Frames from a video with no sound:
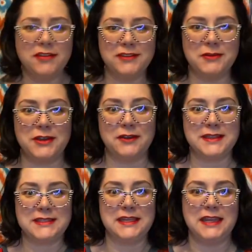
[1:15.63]

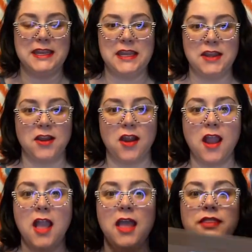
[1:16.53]
interesting in here
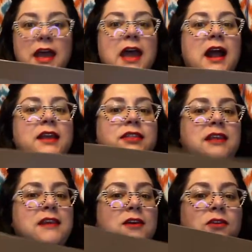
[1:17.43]
that I
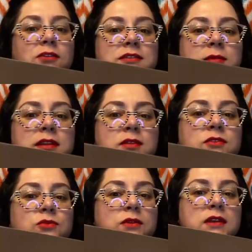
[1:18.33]
think ultimately was
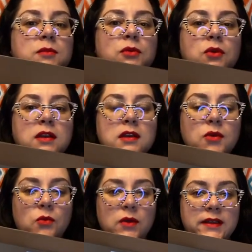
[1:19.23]
really important
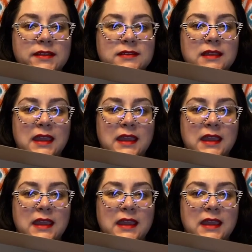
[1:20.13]
was